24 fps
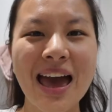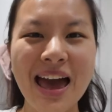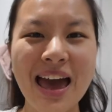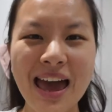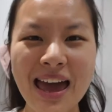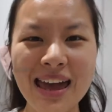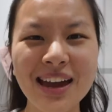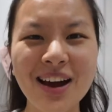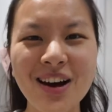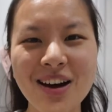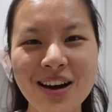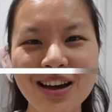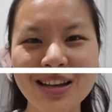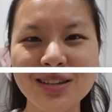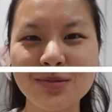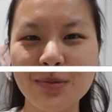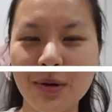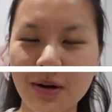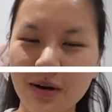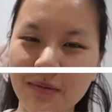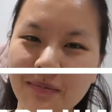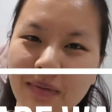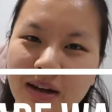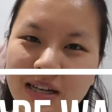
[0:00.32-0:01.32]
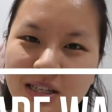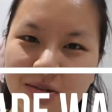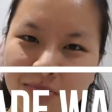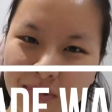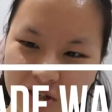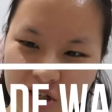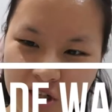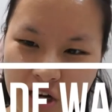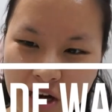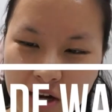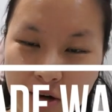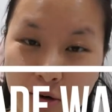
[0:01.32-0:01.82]
Hey guys, welcome back to my
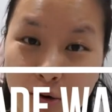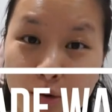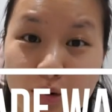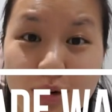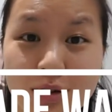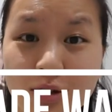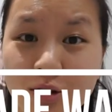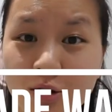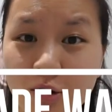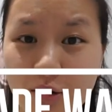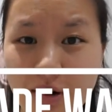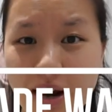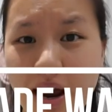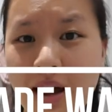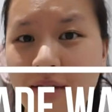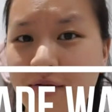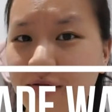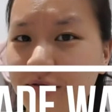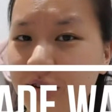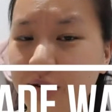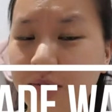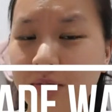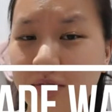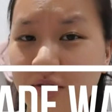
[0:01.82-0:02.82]
channel. Sorry I haven't filmed a